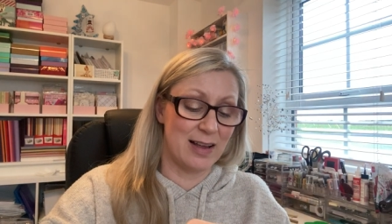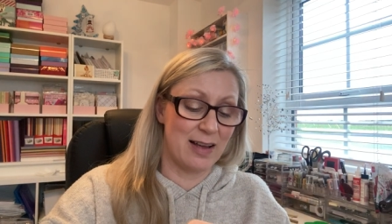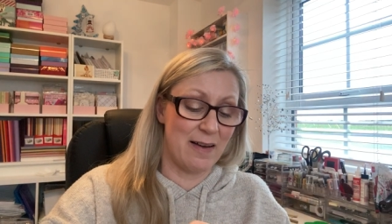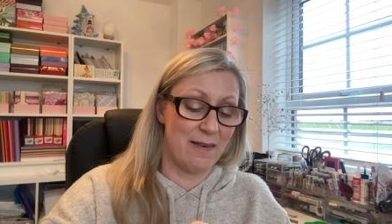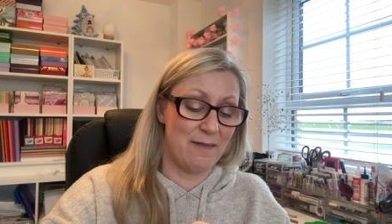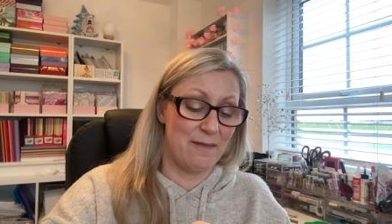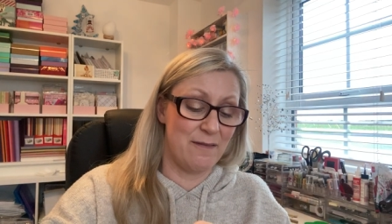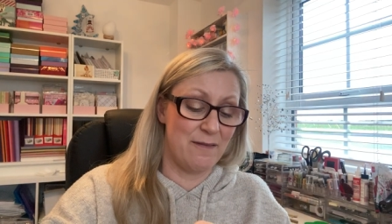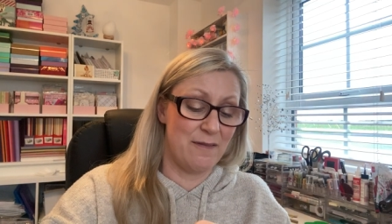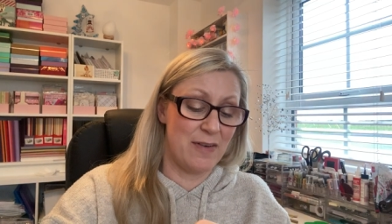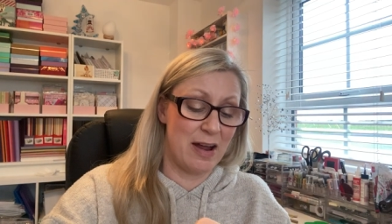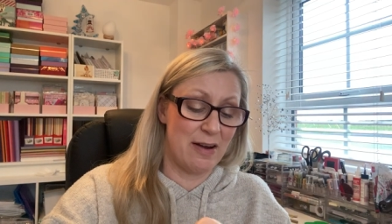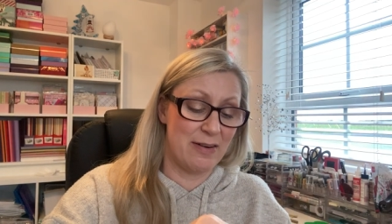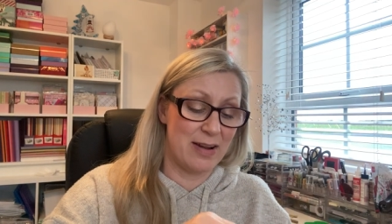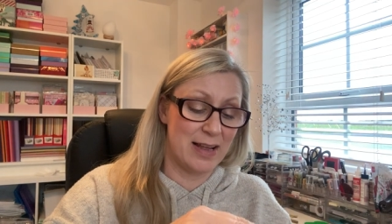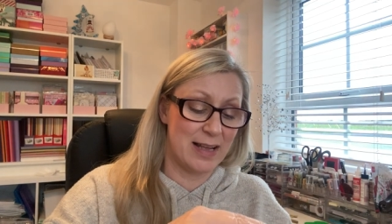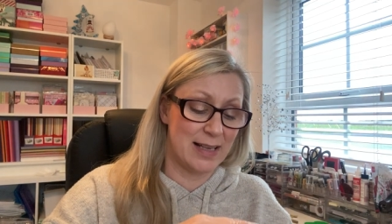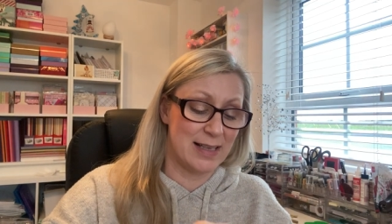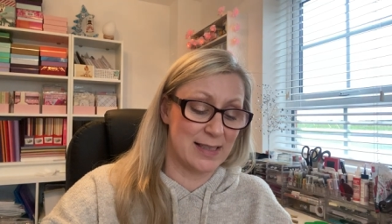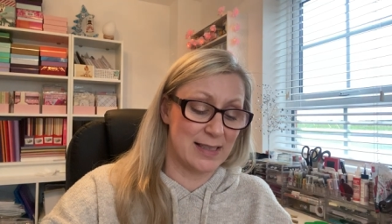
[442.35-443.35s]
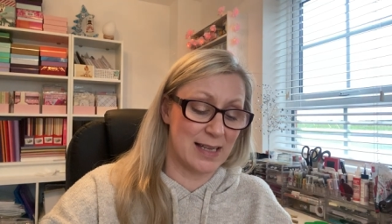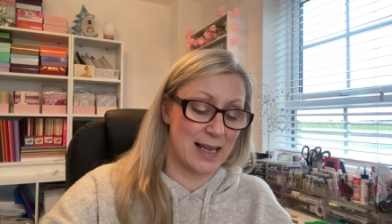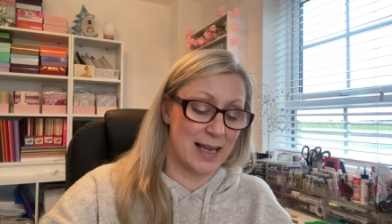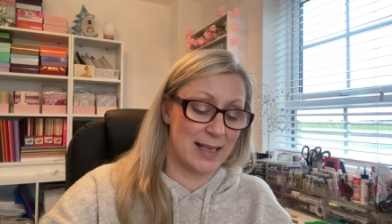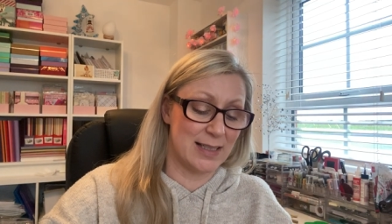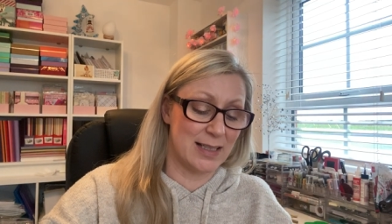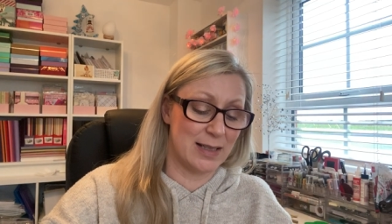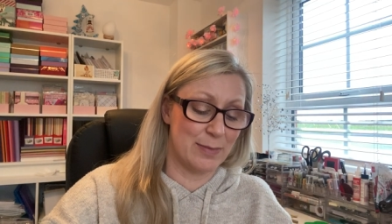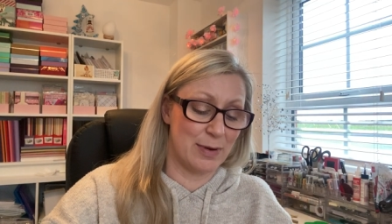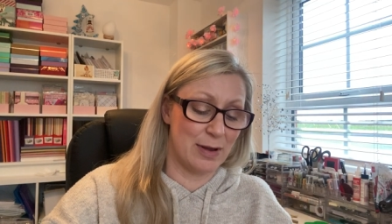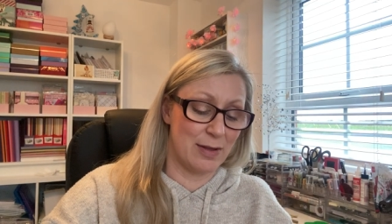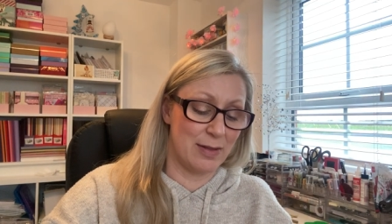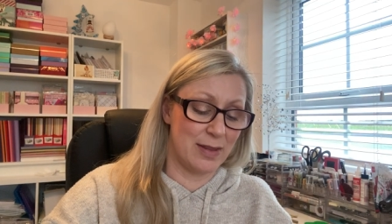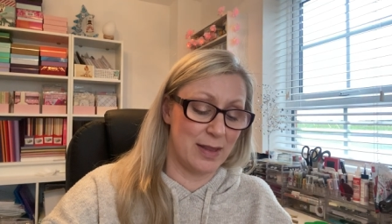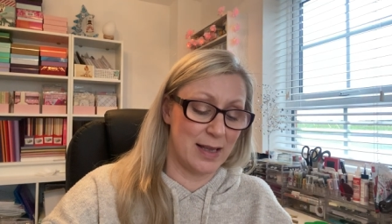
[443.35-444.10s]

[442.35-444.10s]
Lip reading: I'm very excited about